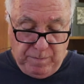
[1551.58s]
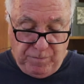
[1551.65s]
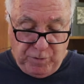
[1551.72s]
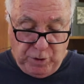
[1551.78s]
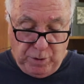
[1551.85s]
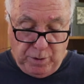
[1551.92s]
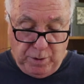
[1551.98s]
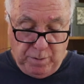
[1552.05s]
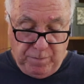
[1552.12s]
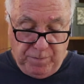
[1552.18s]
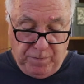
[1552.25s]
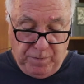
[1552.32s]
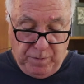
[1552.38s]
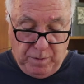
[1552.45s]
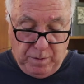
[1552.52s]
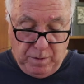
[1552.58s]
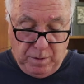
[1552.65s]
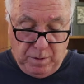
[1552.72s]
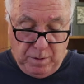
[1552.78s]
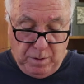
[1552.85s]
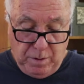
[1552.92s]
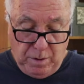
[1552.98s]
Fear of
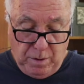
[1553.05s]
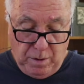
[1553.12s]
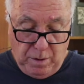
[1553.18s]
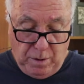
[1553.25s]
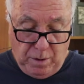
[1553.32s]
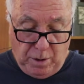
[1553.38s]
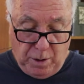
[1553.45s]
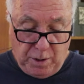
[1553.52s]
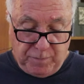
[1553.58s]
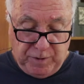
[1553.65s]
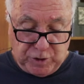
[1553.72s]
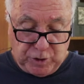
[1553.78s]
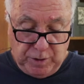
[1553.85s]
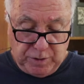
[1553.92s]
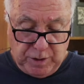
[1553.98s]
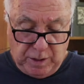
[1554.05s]
artificial